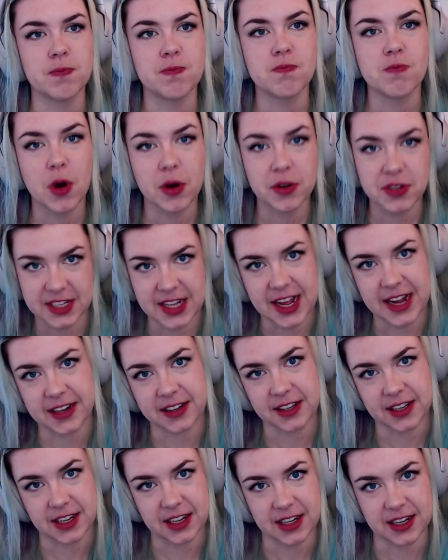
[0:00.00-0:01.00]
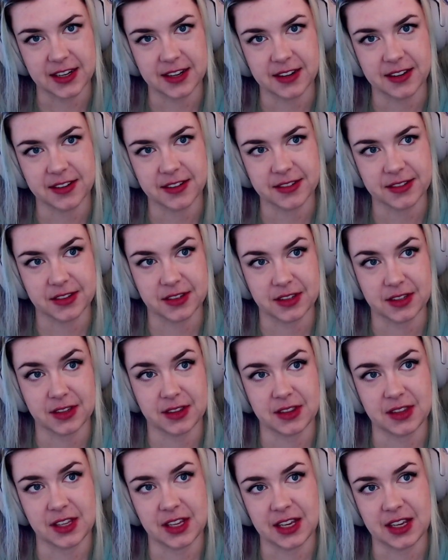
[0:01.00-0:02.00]
most likely
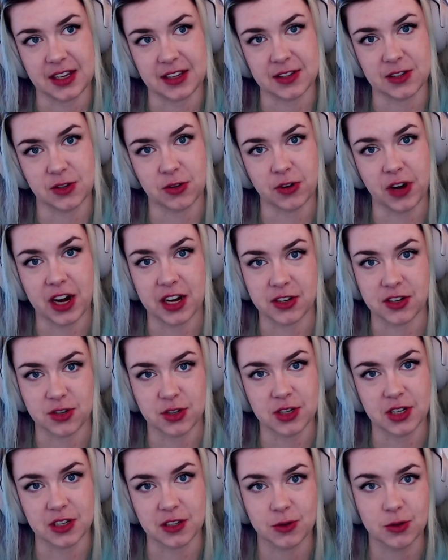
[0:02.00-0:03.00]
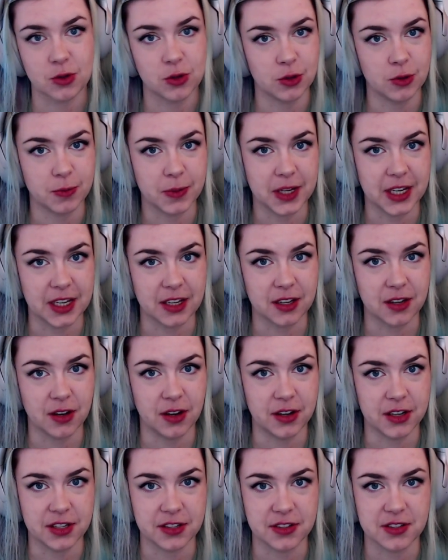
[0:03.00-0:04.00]
the scratch is too big
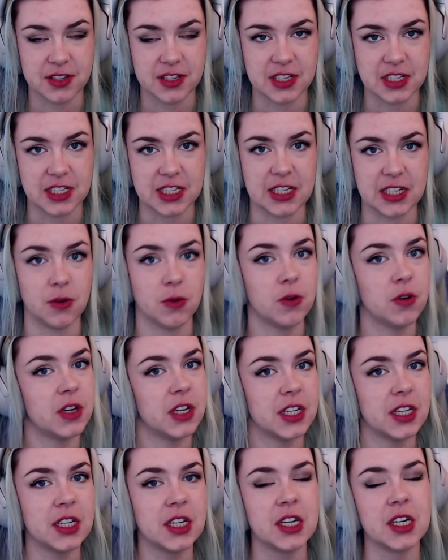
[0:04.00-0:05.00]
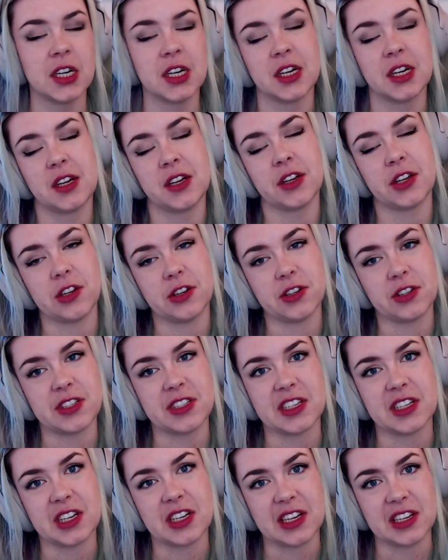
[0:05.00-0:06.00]
on your CD, or your
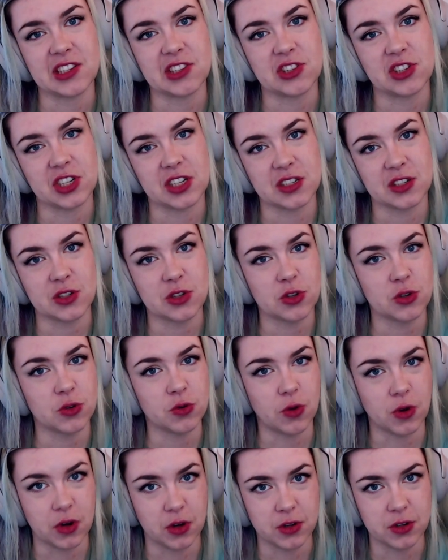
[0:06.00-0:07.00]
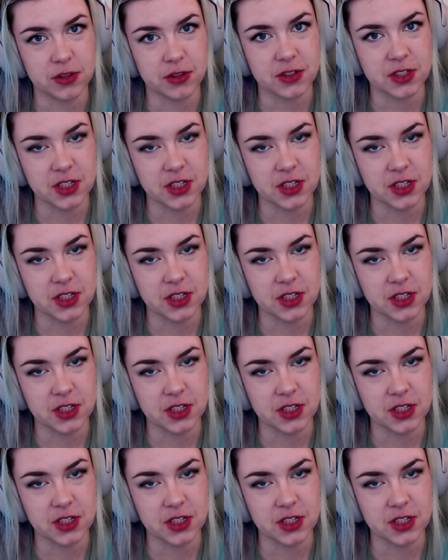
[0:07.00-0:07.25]
CD is just too old.